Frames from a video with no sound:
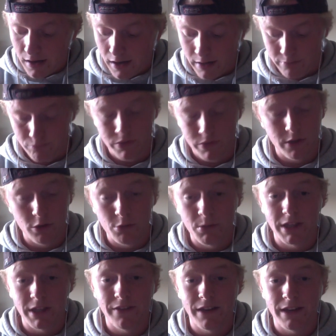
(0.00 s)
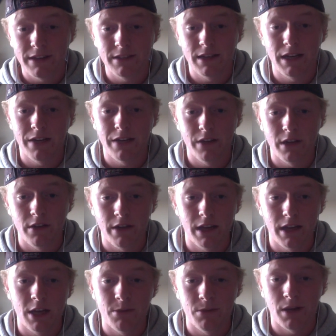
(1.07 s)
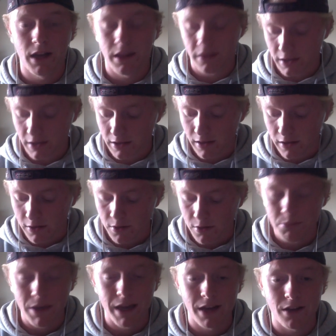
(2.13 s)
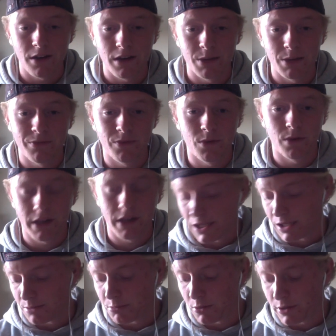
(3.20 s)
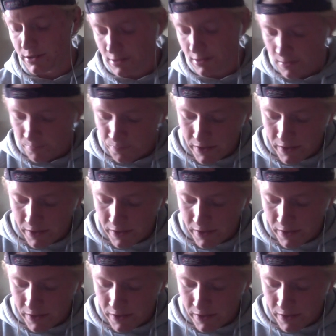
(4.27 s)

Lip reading: I do believe that he's going to have a great game, and I think that you can bank on him for a lot of points.